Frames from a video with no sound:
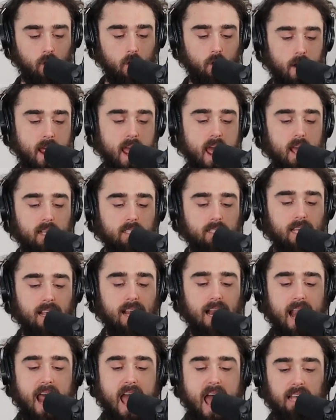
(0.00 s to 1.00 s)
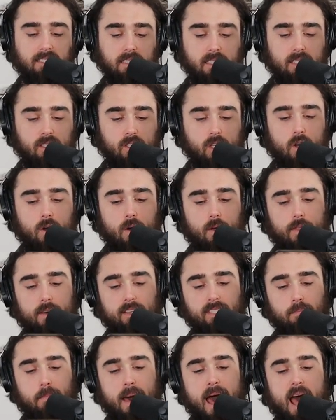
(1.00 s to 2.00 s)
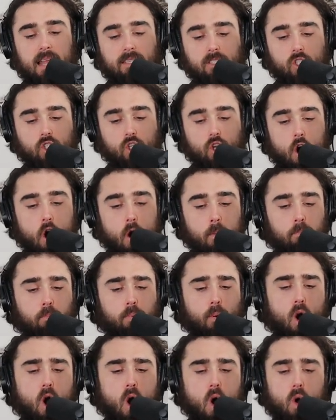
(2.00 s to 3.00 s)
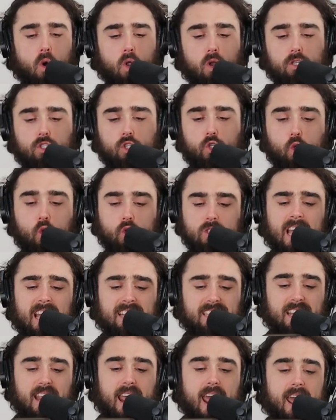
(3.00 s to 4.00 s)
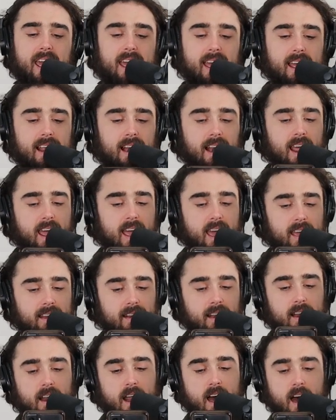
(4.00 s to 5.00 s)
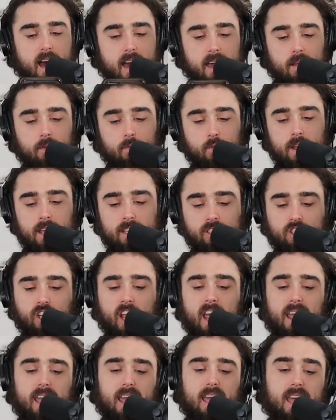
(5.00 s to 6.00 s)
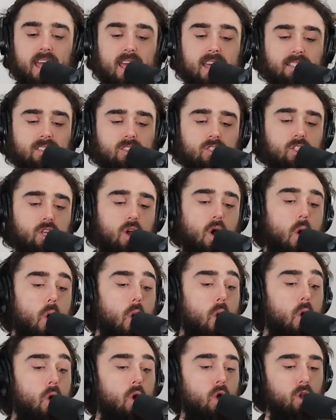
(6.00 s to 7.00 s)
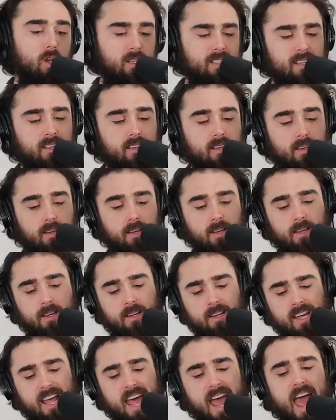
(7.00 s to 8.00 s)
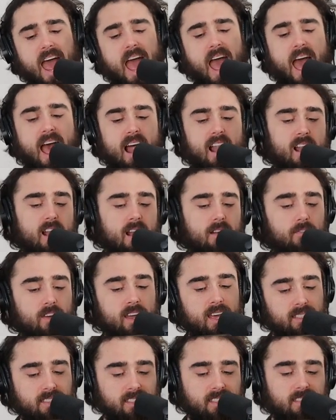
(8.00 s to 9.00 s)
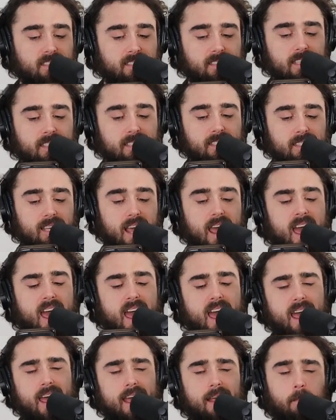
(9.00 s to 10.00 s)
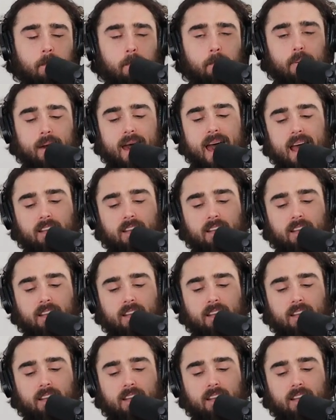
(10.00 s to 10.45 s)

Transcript: So raise a glass to this man so bold, whose tale in Irish is told. Elvis and St.